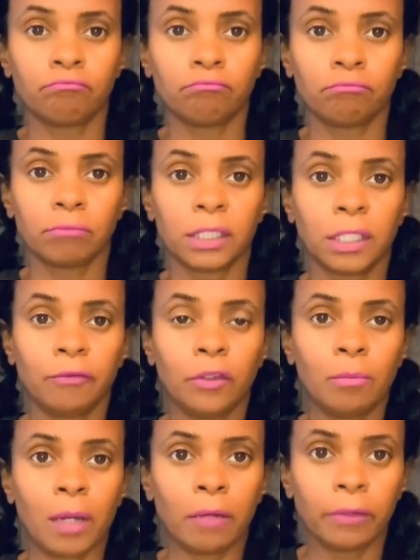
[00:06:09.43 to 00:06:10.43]
give you my
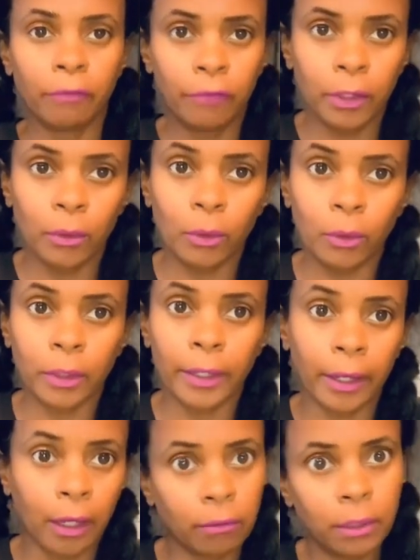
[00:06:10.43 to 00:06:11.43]
review on how
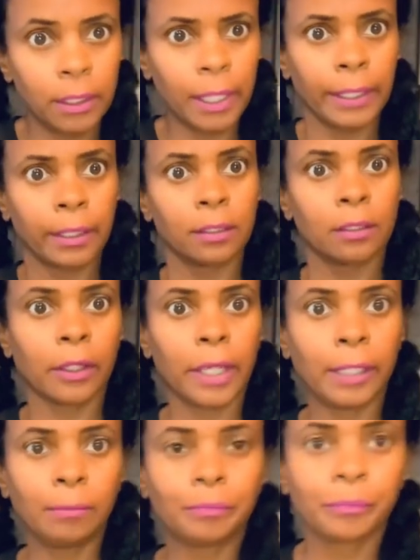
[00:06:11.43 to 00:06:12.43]
it tastes. Okay,
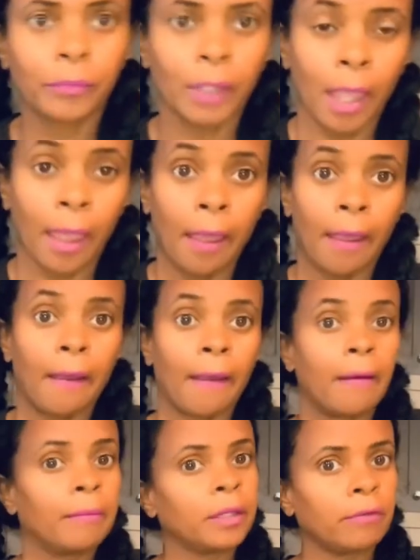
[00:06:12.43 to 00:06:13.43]
be
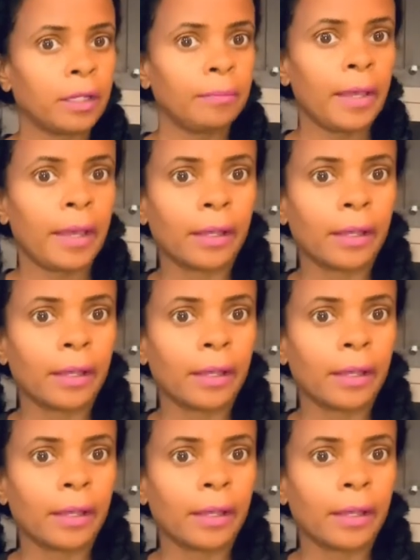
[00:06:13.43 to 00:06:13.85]
right back.